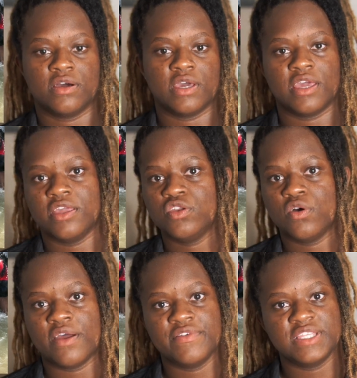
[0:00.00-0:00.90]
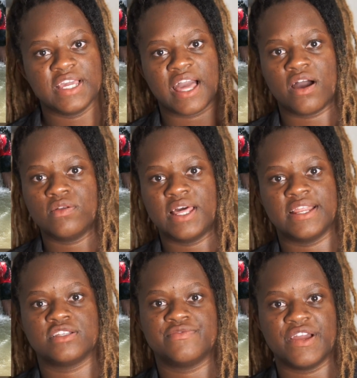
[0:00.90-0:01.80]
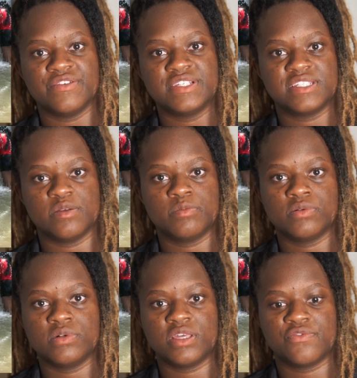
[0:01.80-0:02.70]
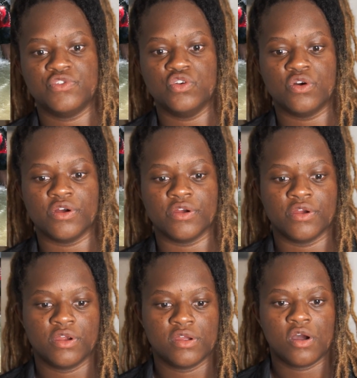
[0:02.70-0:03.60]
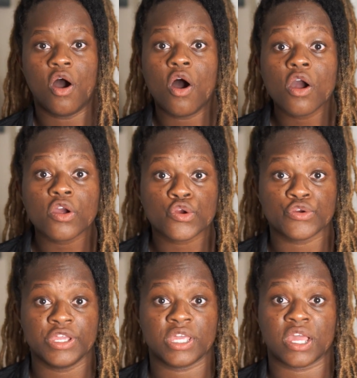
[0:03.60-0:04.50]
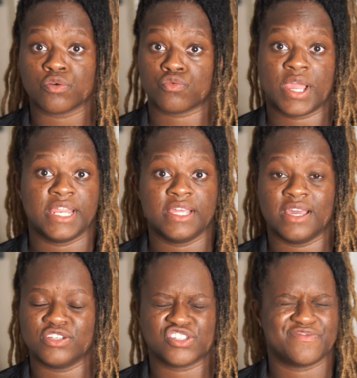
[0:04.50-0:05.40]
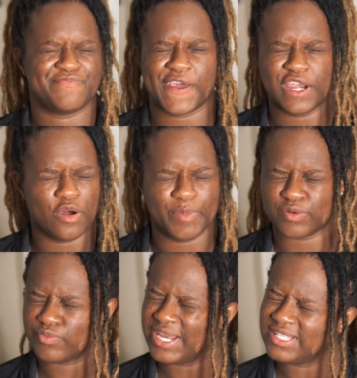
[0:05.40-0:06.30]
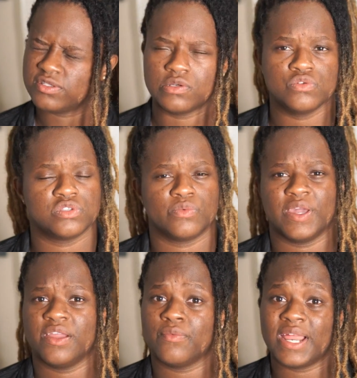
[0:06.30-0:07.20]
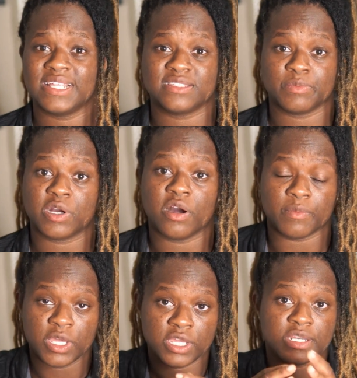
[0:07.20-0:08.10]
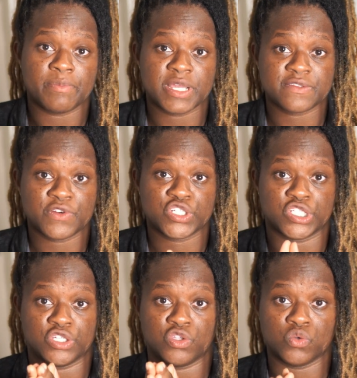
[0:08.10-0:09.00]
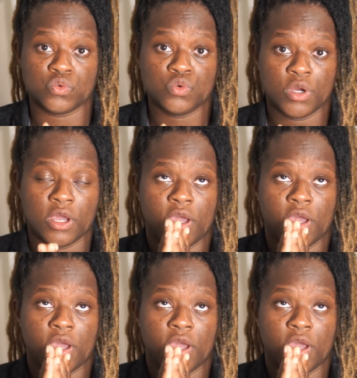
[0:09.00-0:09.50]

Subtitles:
You know, everything I outlined is very simple if you're hungry and ready and just fed up and ready to lose the weight and ready to become the best version of you.